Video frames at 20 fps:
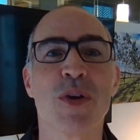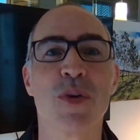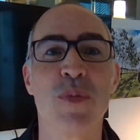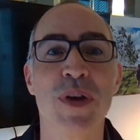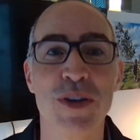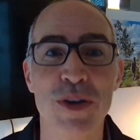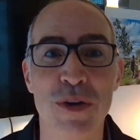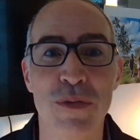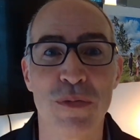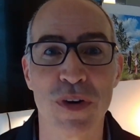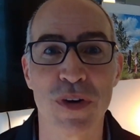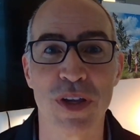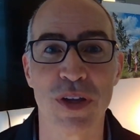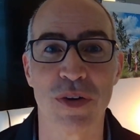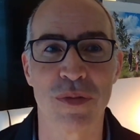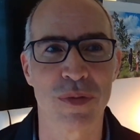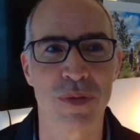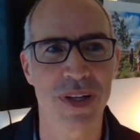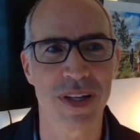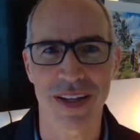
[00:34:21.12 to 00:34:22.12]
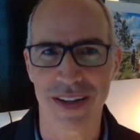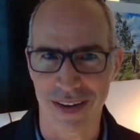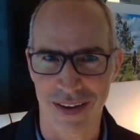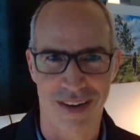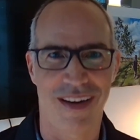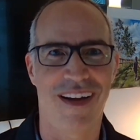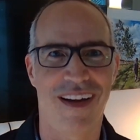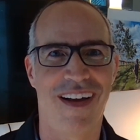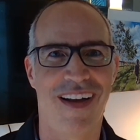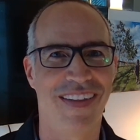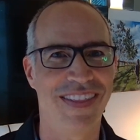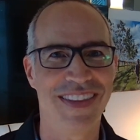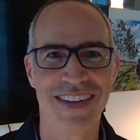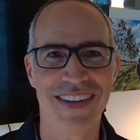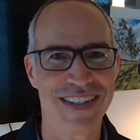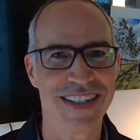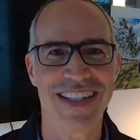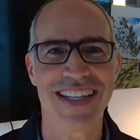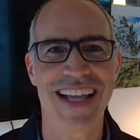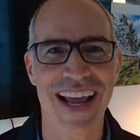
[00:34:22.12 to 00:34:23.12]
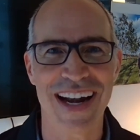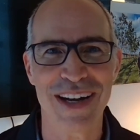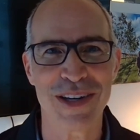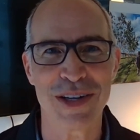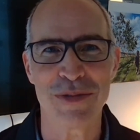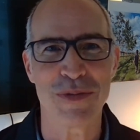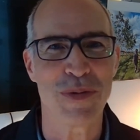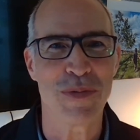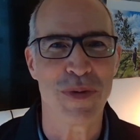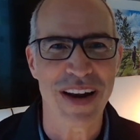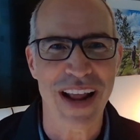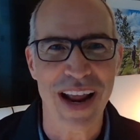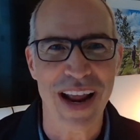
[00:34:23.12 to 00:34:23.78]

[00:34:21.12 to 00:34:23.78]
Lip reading: can we do for you? And we're like, oh, this is the attitude we want